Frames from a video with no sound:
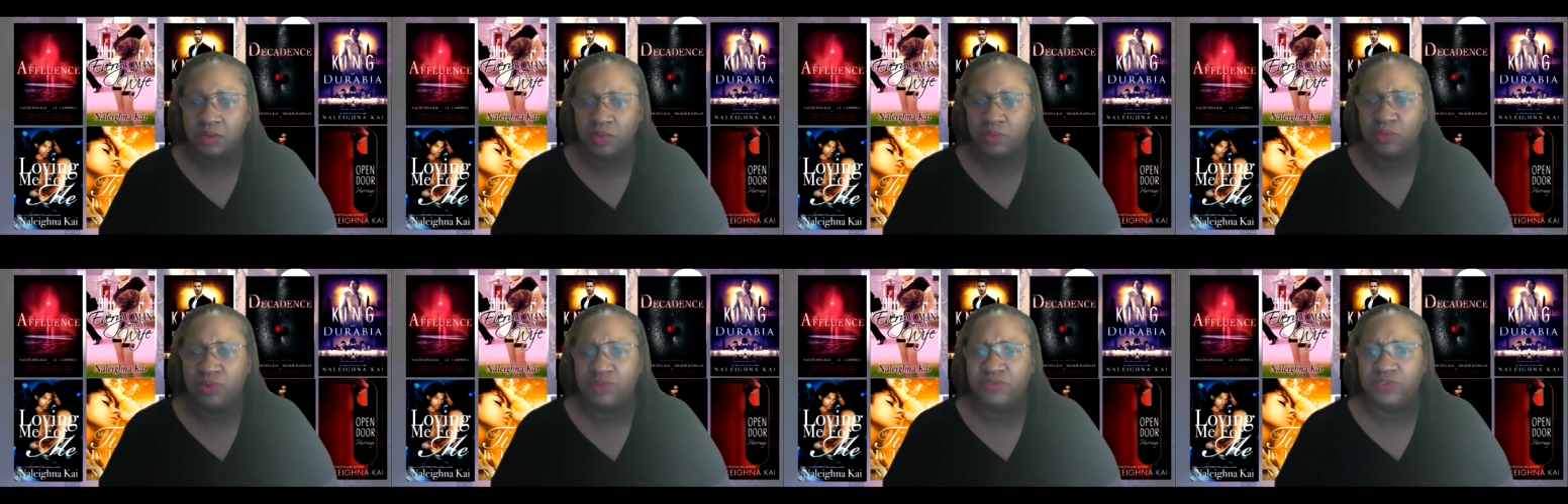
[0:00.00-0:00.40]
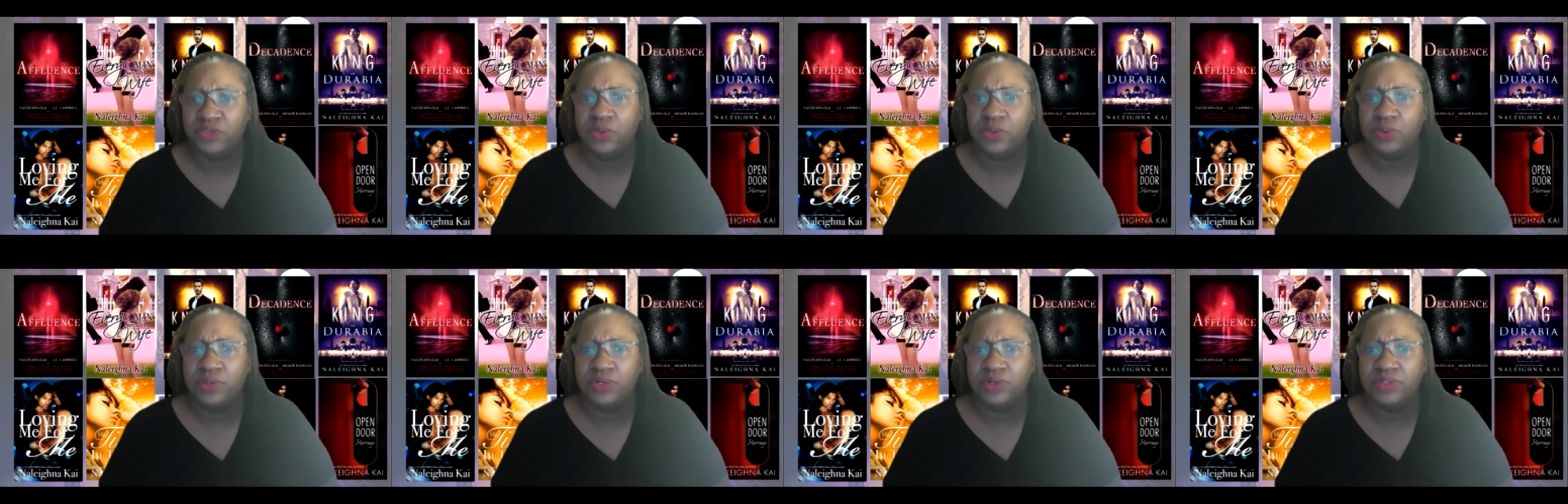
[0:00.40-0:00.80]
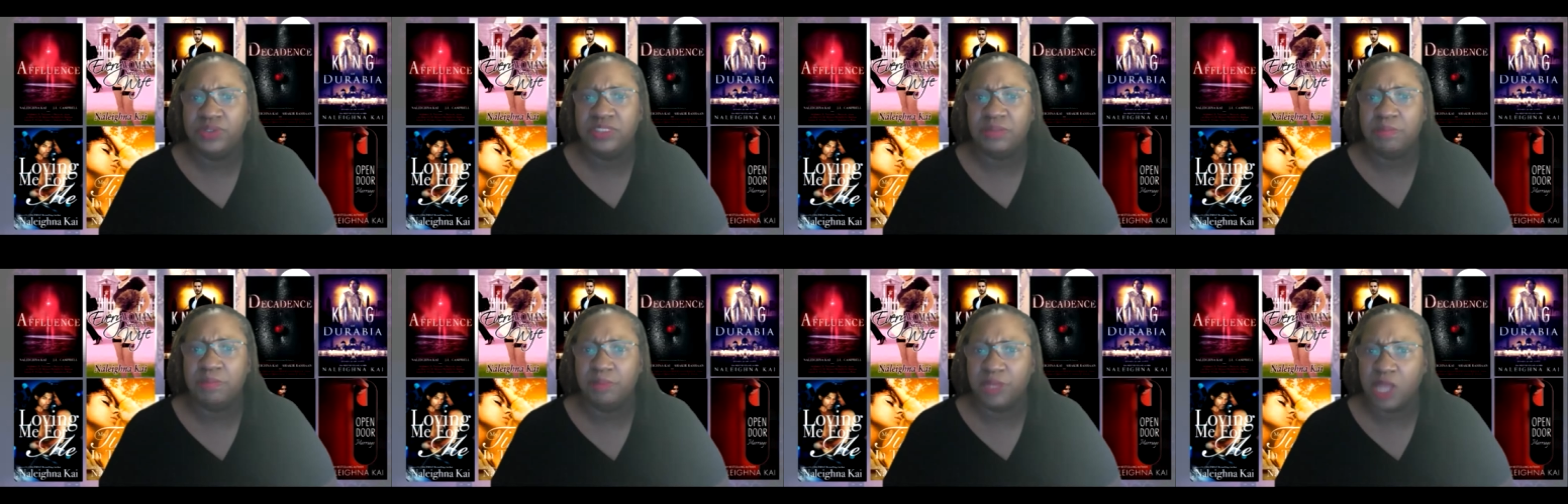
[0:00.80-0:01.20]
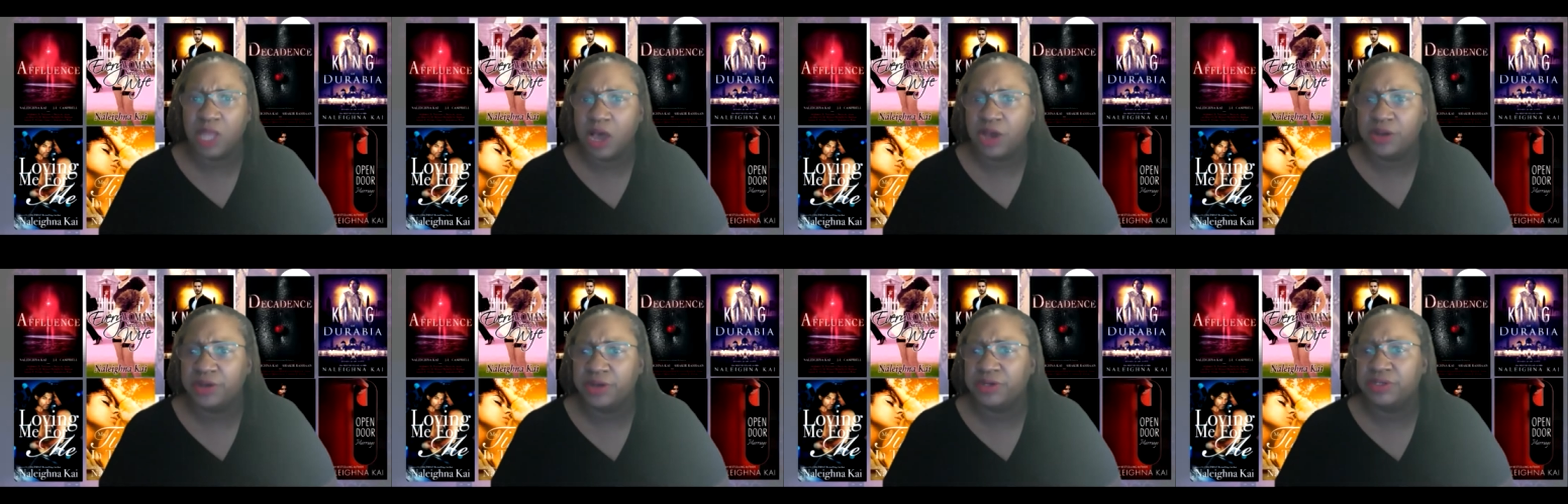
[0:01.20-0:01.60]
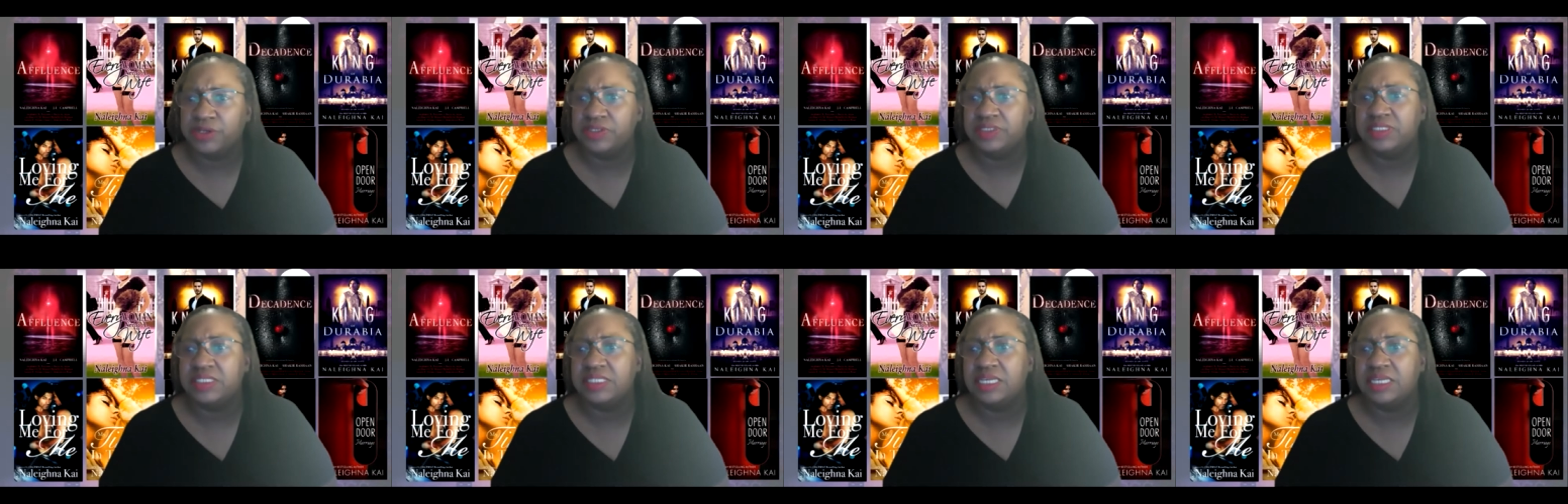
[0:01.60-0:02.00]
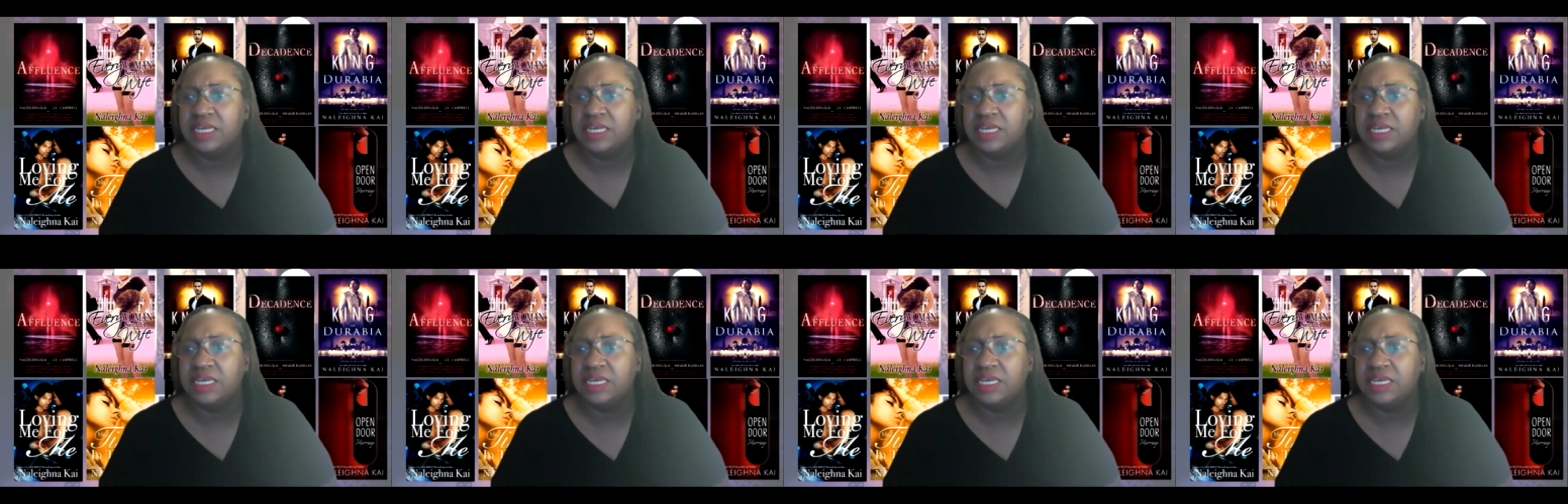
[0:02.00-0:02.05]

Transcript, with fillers: reviewers and bloggers